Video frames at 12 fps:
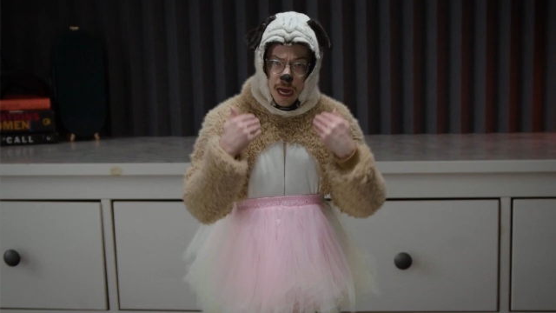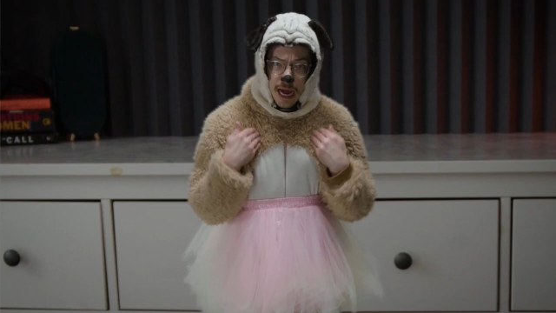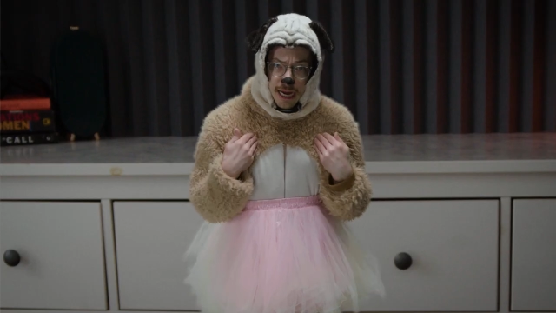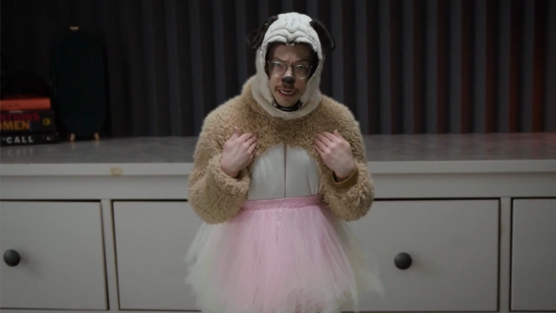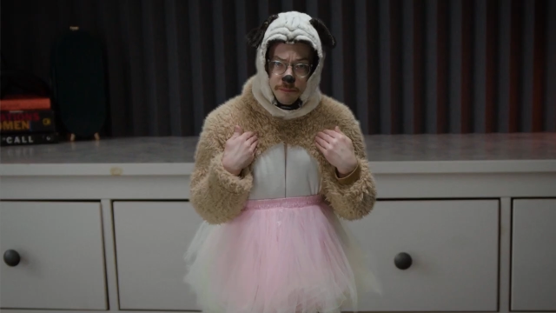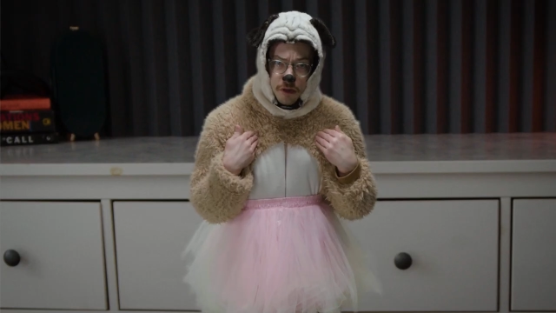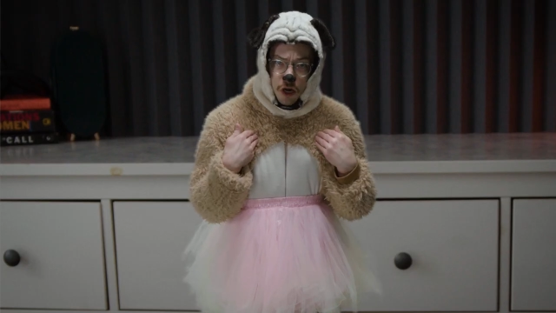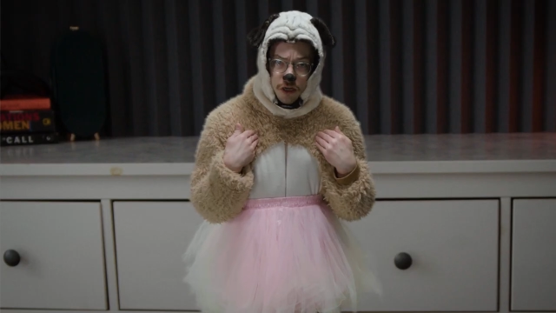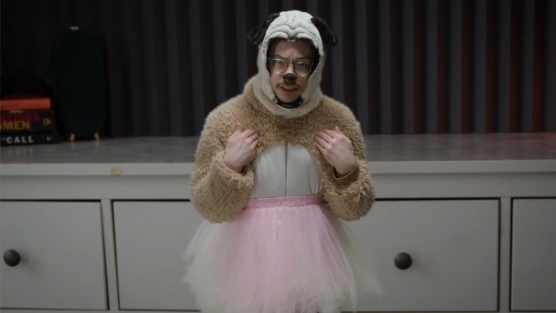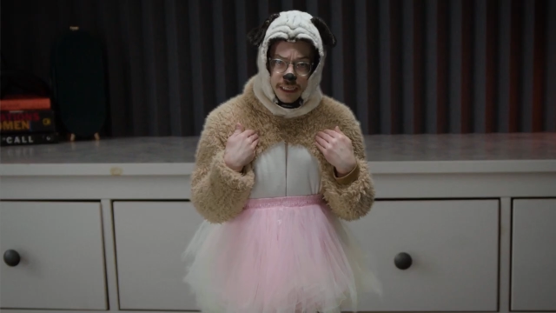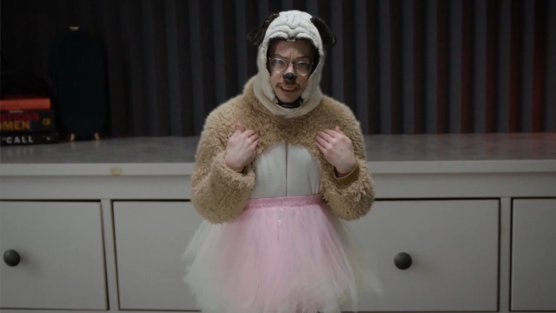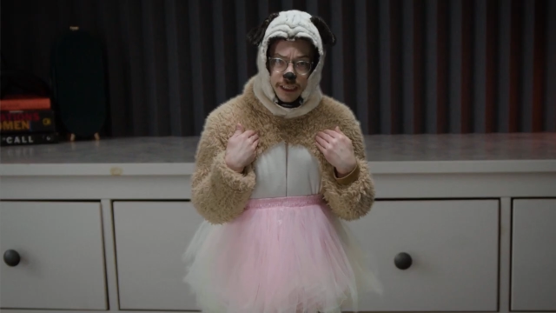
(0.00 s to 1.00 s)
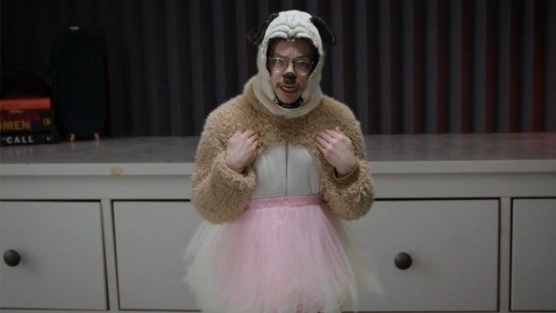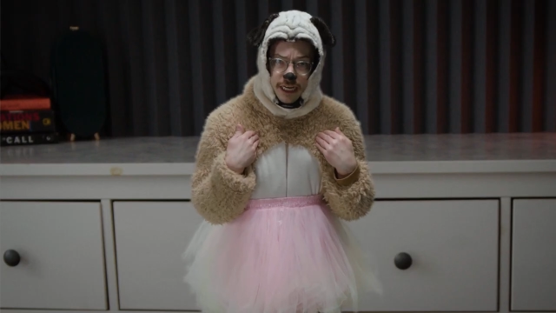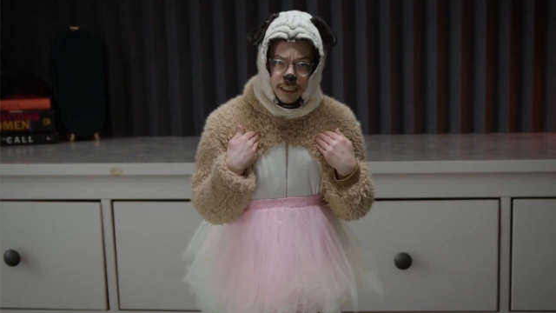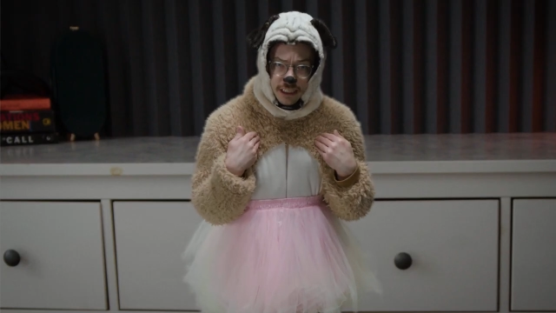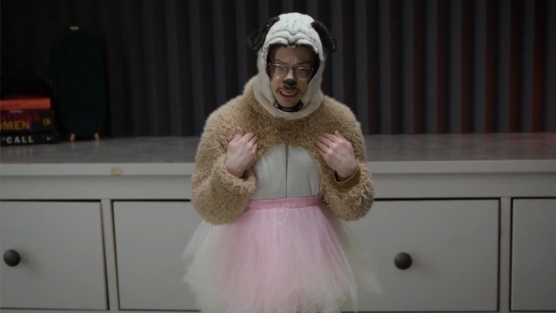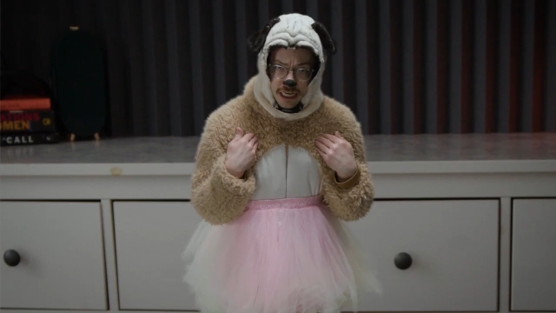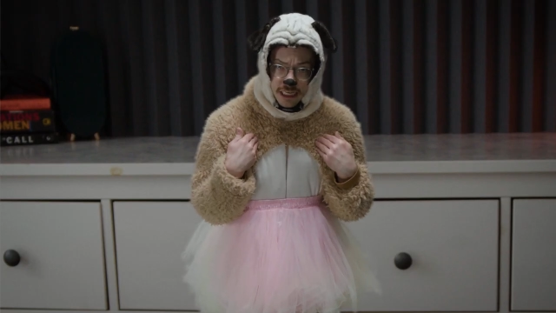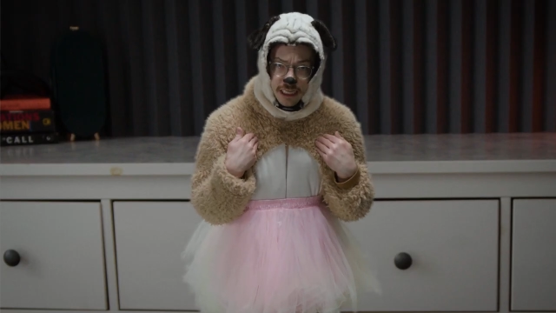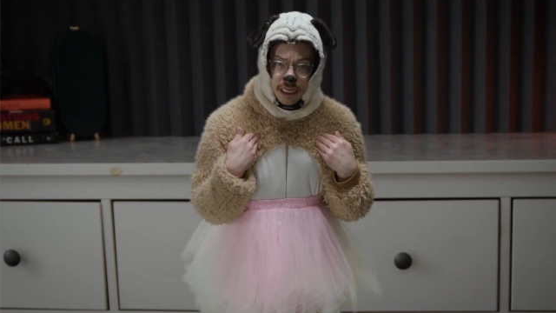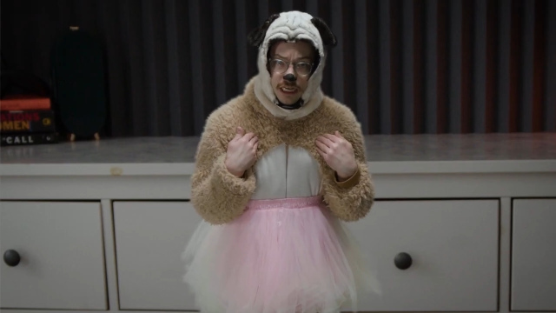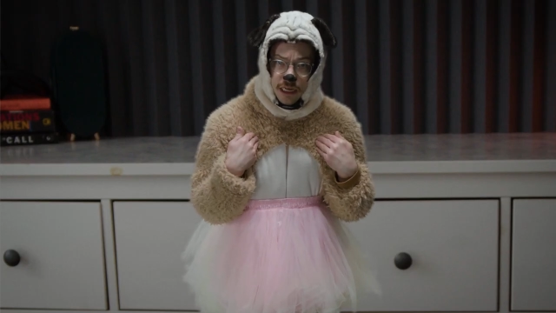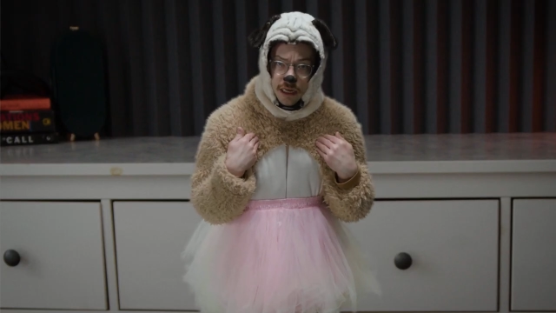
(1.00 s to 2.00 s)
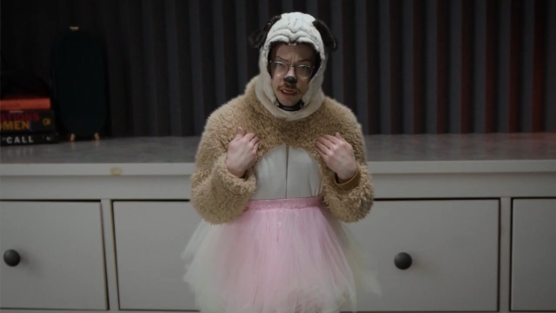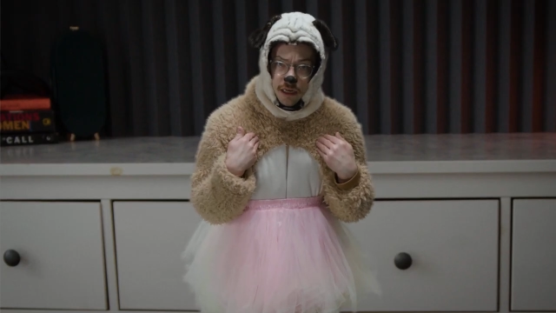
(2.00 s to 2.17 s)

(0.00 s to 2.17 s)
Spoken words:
I am called DJ Stinky.